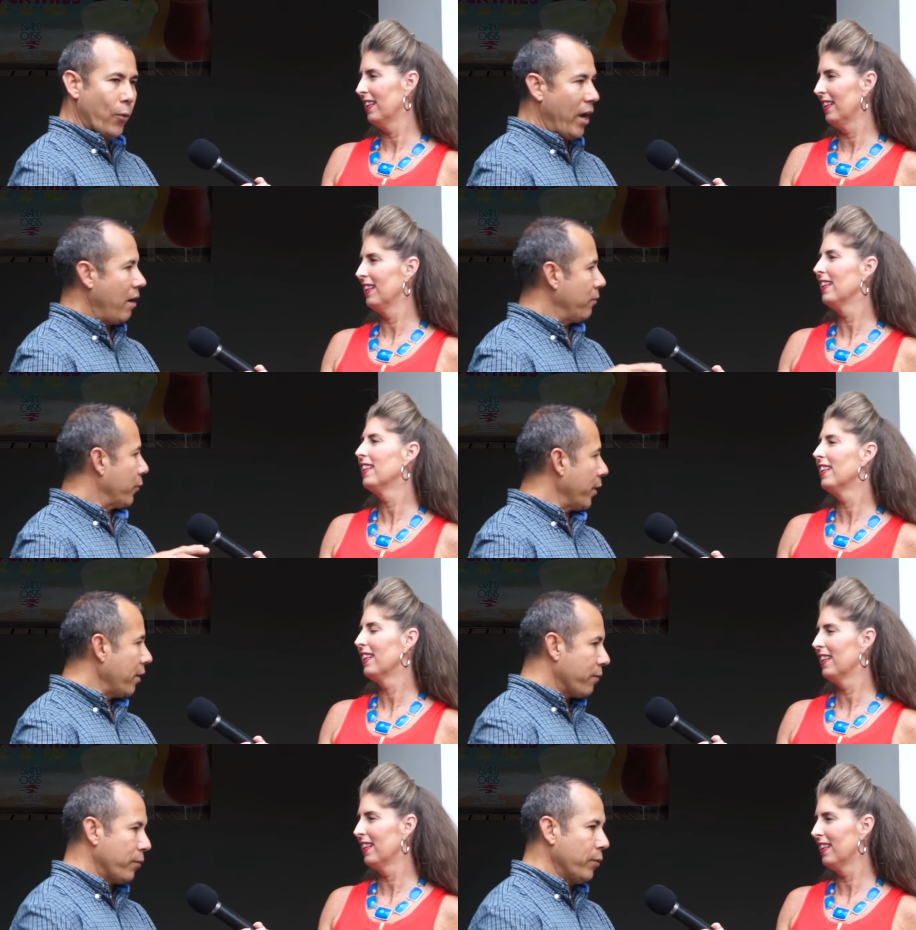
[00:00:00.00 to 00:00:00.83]
Speaker 1: we have
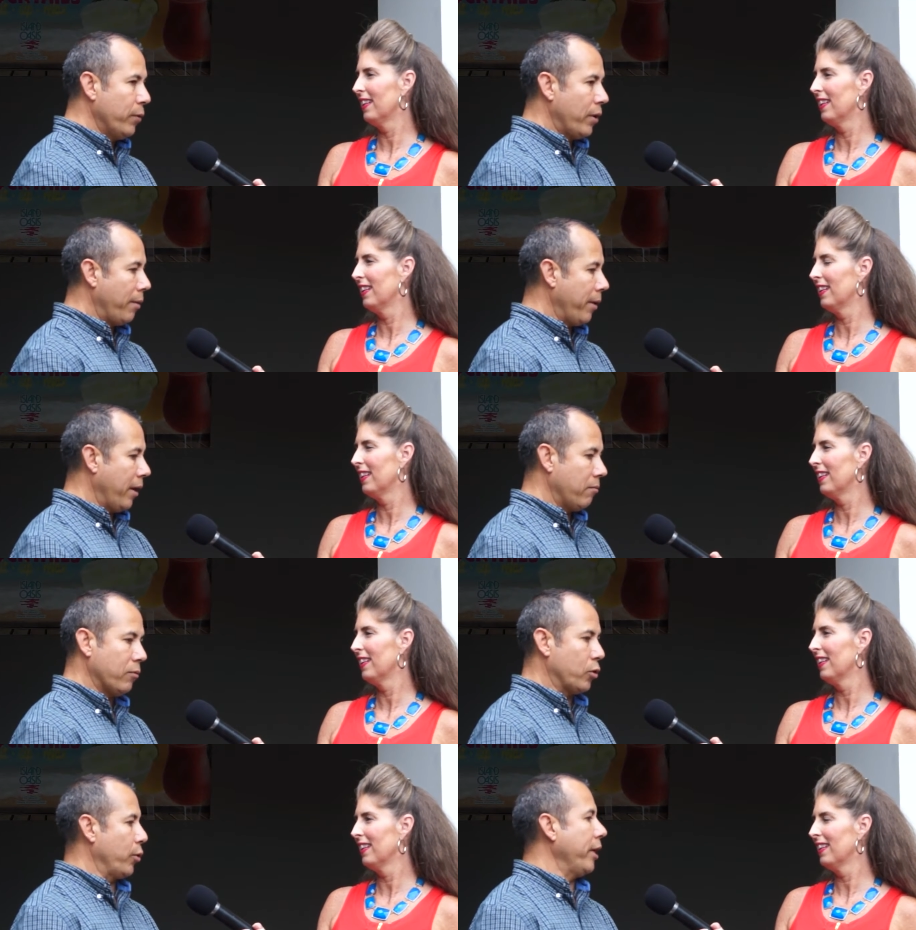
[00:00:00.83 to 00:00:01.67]
great food, I
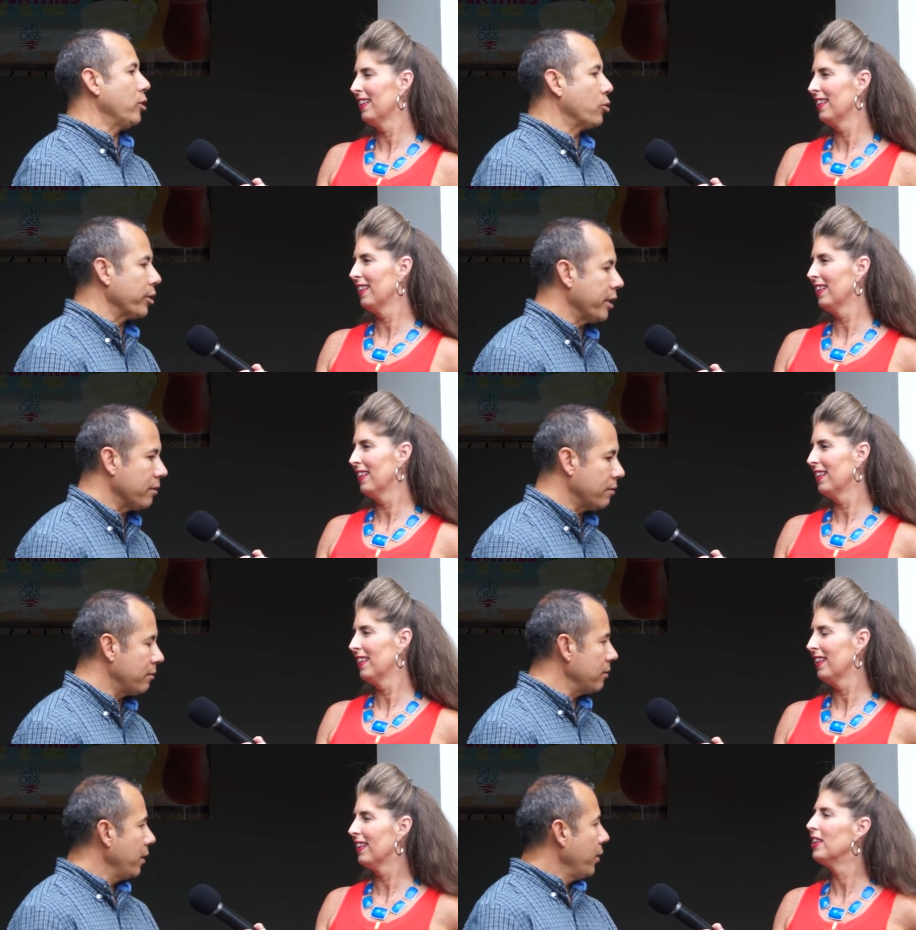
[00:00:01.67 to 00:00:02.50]
mean, great
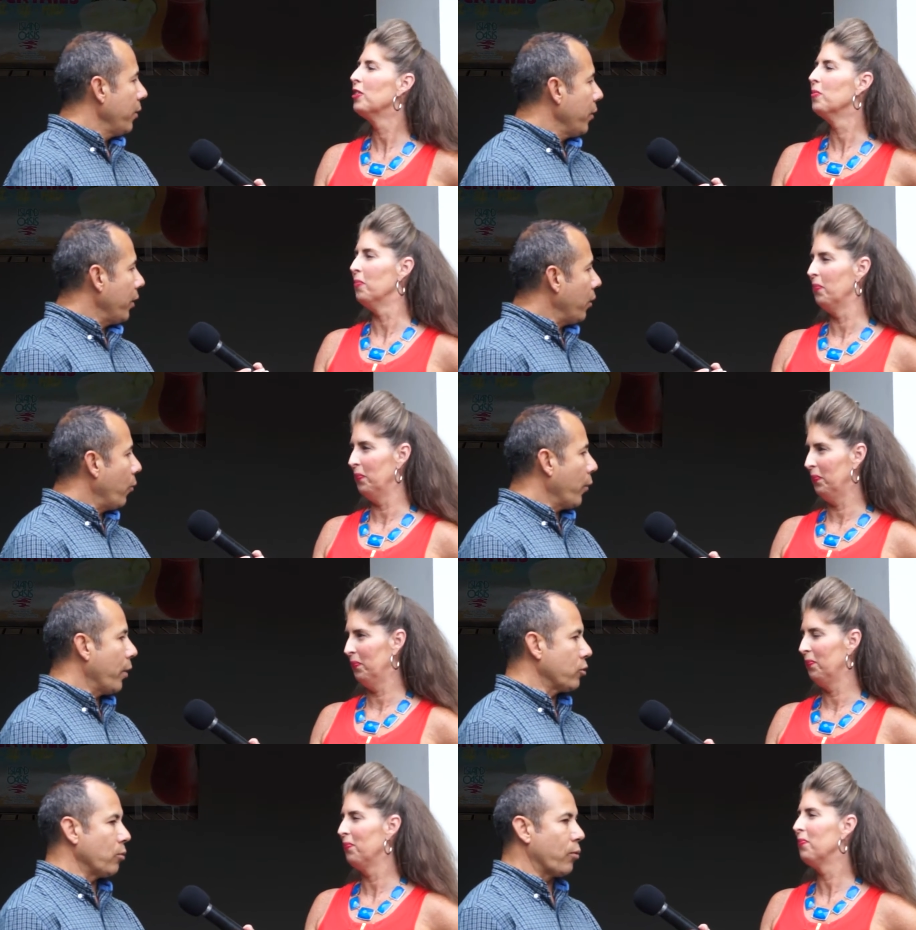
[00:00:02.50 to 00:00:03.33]
drinks you know,
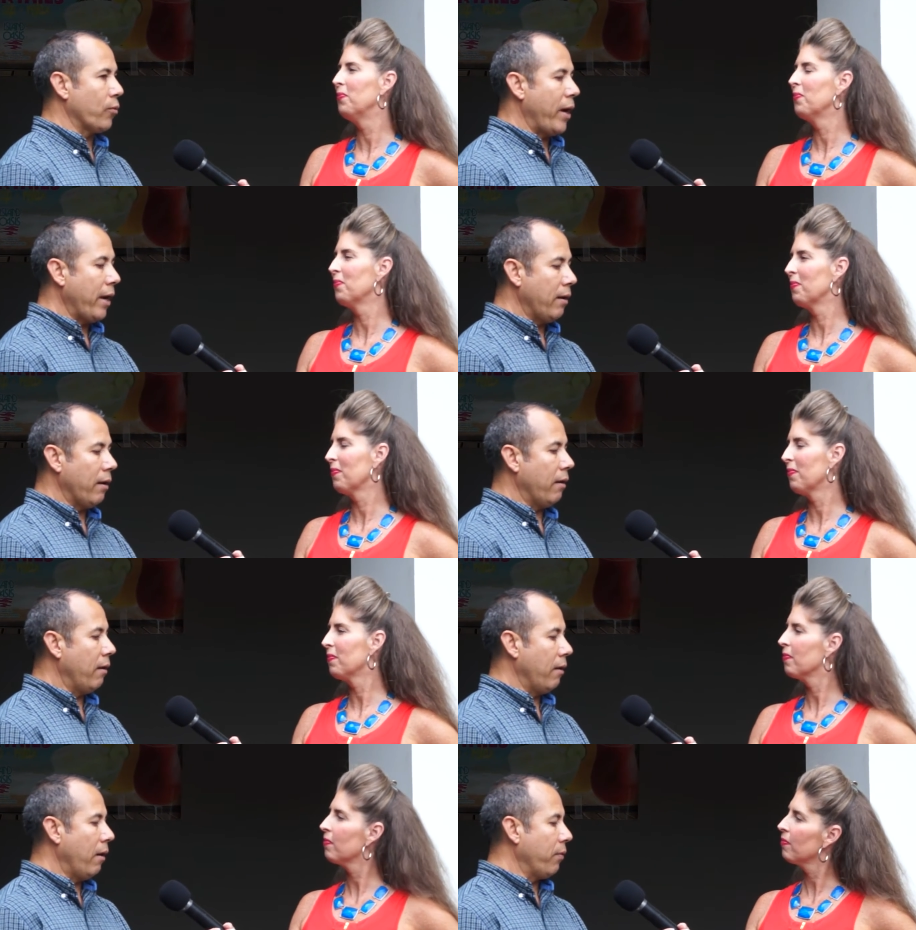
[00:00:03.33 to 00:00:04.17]
we also provide a,
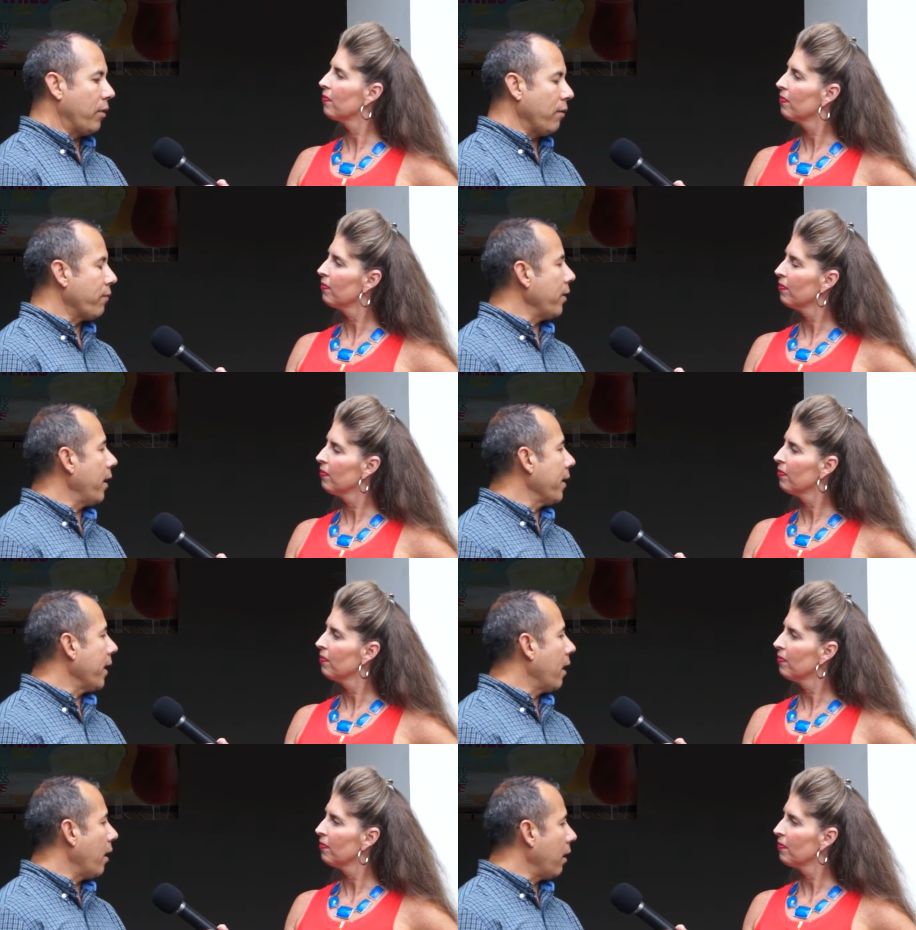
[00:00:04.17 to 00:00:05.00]
a, a different
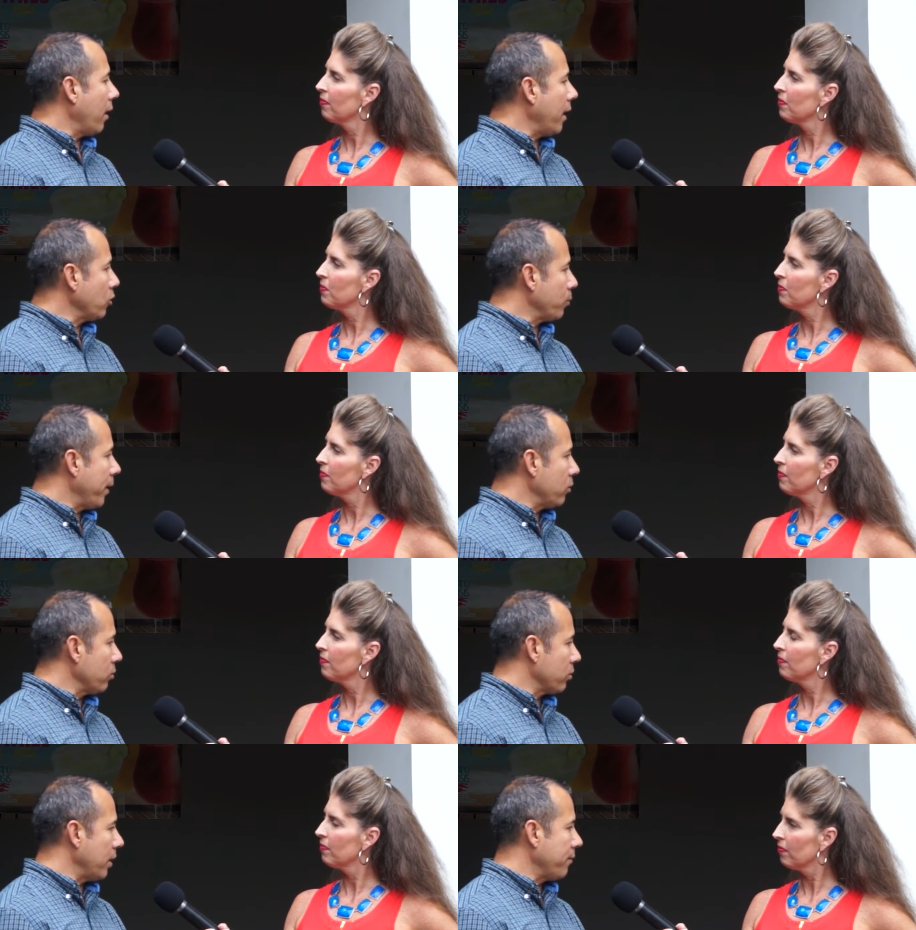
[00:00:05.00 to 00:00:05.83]
uh, a, lunch
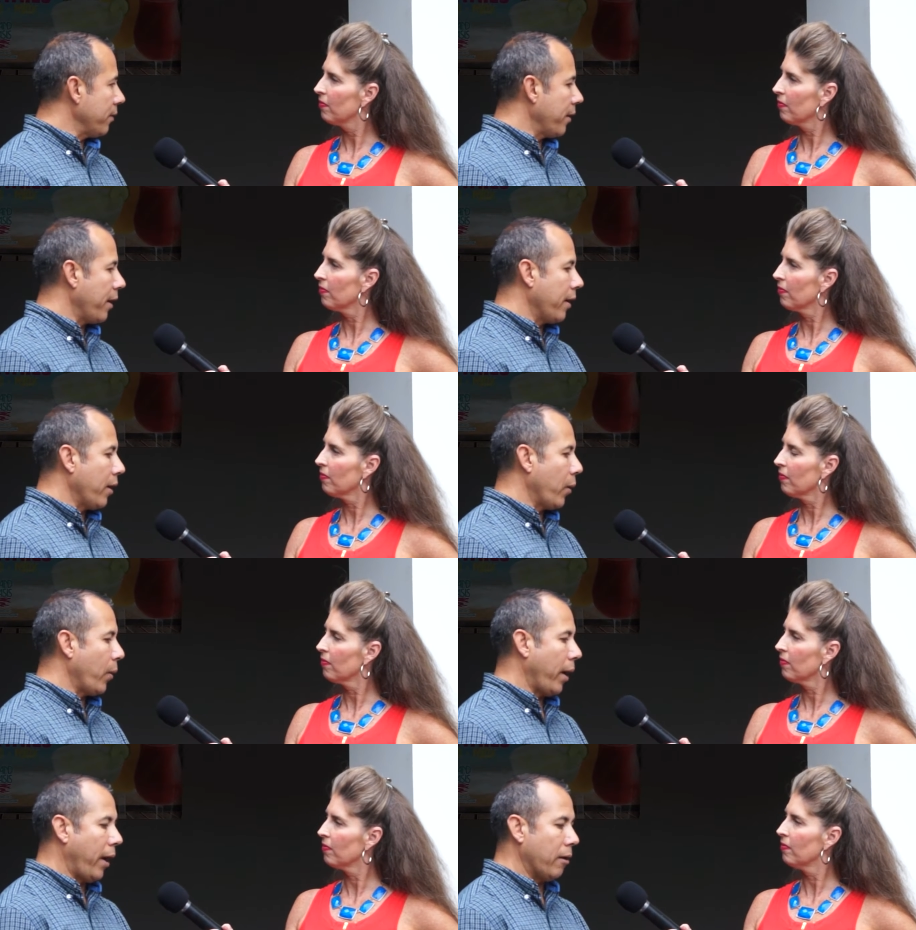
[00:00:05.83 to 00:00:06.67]
specials every day, you
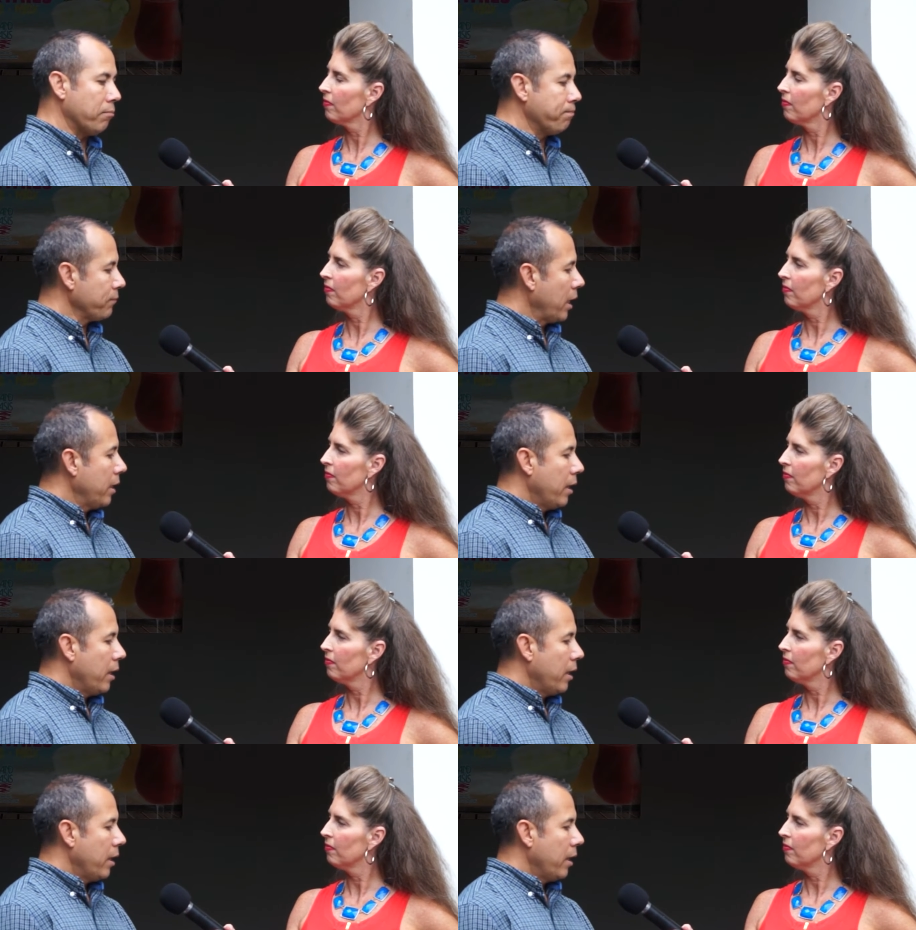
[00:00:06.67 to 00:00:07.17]
know, and